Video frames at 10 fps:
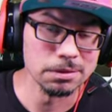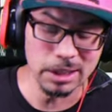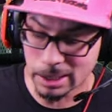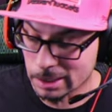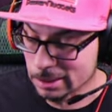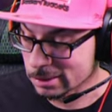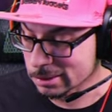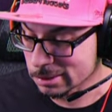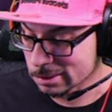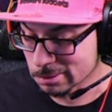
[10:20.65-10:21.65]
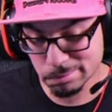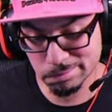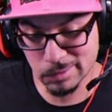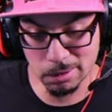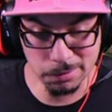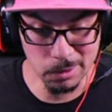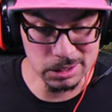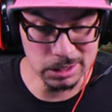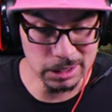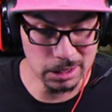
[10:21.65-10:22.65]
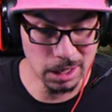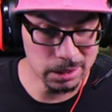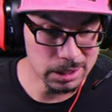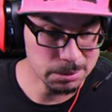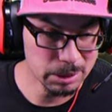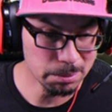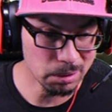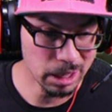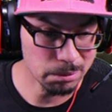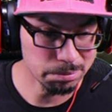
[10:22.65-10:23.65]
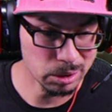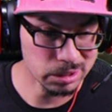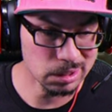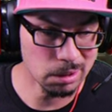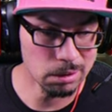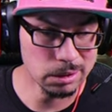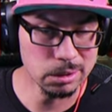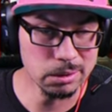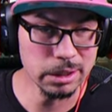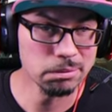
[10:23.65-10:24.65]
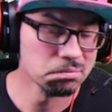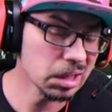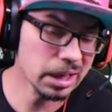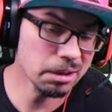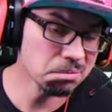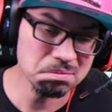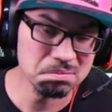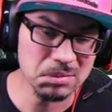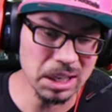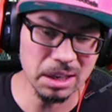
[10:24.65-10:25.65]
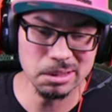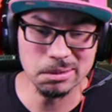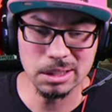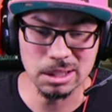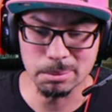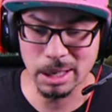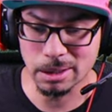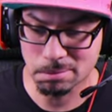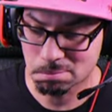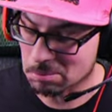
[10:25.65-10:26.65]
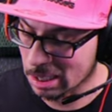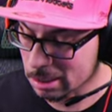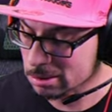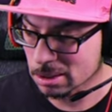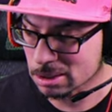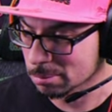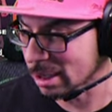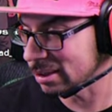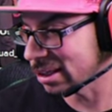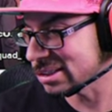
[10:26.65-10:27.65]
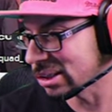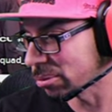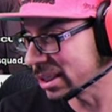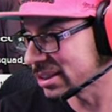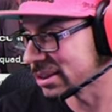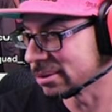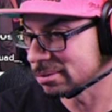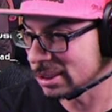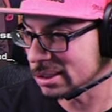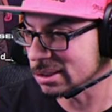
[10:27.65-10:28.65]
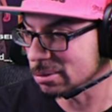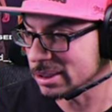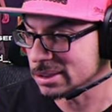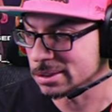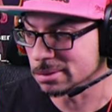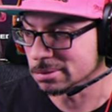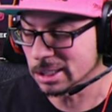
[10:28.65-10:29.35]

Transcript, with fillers: And unfortunately, a lot of these people that push the Call of Duty do nothing about it. They ain't gonna do nothing about it. There's no reason to. There's no reason to.